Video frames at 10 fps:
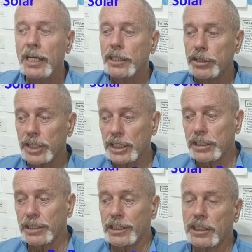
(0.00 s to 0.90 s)
So this
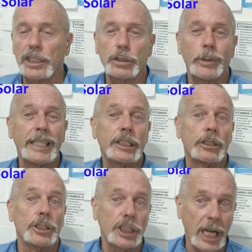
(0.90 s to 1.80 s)
is a
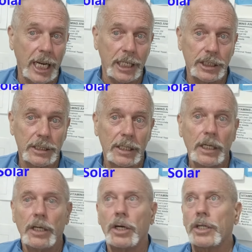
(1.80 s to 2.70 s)
situational change.
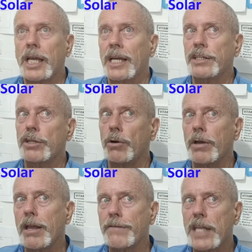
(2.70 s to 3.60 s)
Okay, so
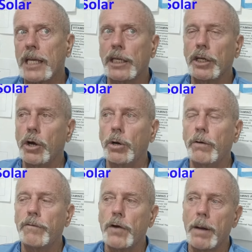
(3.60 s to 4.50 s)
if they could
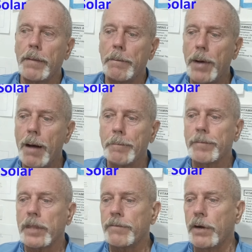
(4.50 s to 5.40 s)
go from a bump
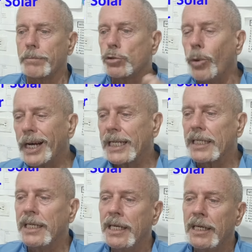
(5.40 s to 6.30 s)
from
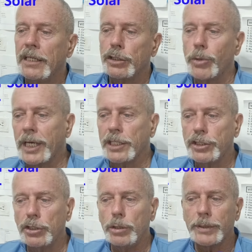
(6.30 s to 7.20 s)
22%
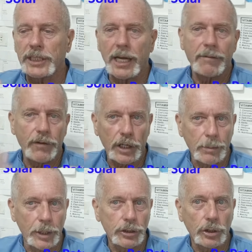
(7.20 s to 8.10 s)
for
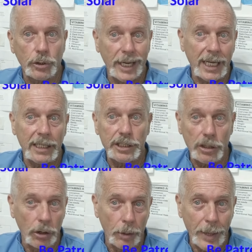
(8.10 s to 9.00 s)
commercial grade
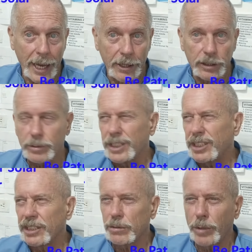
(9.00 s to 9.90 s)
solar panels, which
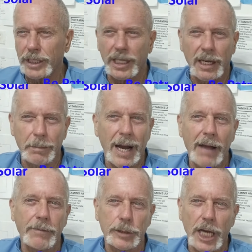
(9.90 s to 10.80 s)
is what you can
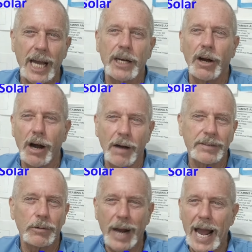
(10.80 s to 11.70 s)
buy from China off
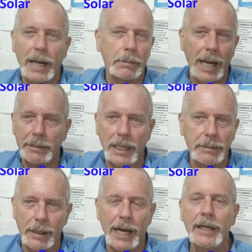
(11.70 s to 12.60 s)
the rack, blah, blah,
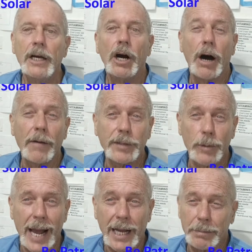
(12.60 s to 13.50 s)
blah, off the
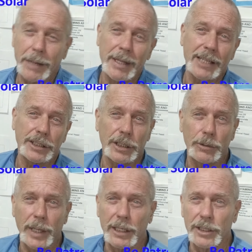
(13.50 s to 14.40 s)
rack. Maybe that's a good
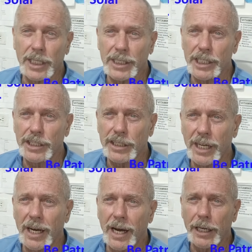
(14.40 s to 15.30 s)
way to look at these
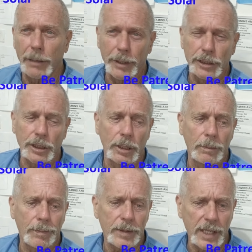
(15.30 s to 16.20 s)

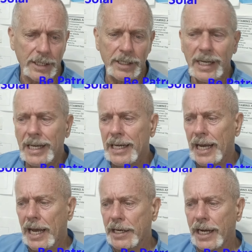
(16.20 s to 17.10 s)
commercial things.
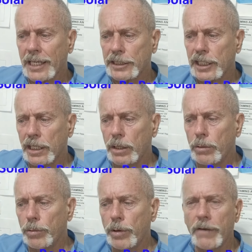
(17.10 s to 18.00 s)
And
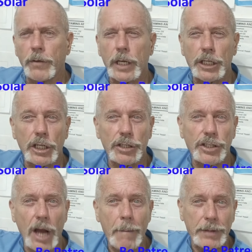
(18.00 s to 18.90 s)
until, if we could just
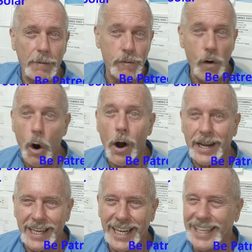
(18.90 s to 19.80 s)
jump to
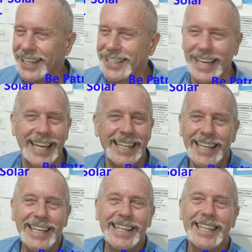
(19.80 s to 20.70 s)
40, okay,
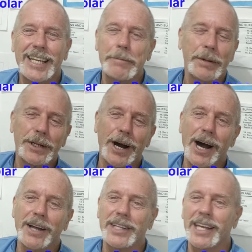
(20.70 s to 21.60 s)
you'd put
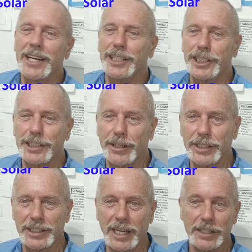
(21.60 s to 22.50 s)
all the energy
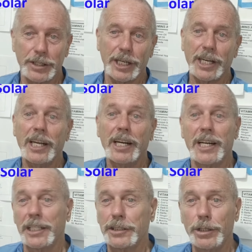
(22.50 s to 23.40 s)
sources out. So you could get it
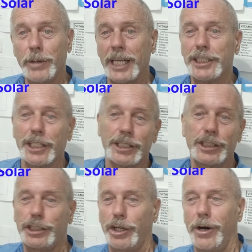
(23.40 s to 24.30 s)
on two ways. You could
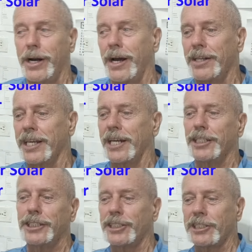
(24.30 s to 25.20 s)
short all the
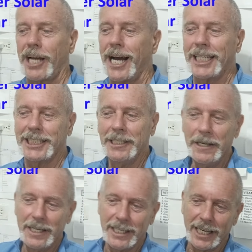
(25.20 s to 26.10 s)
energy stocks,
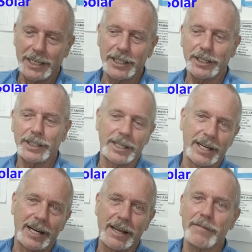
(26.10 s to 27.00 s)
and you could
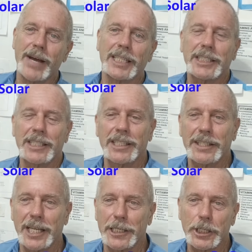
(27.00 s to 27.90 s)
invest in the
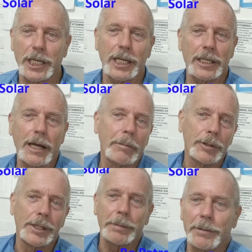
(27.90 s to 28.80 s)
thing. So you could
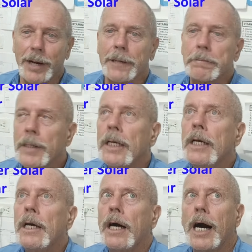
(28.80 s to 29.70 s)
double it, right?
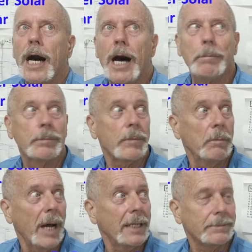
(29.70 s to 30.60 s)

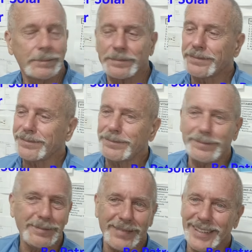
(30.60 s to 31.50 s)
But
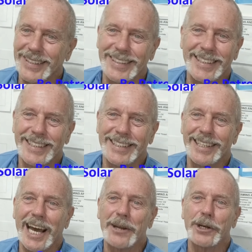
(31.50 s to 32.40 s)

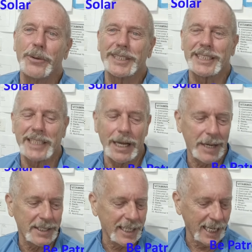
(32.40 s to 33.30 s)
I don't know what to say
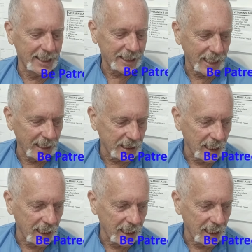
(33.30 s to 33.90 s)
about the United States.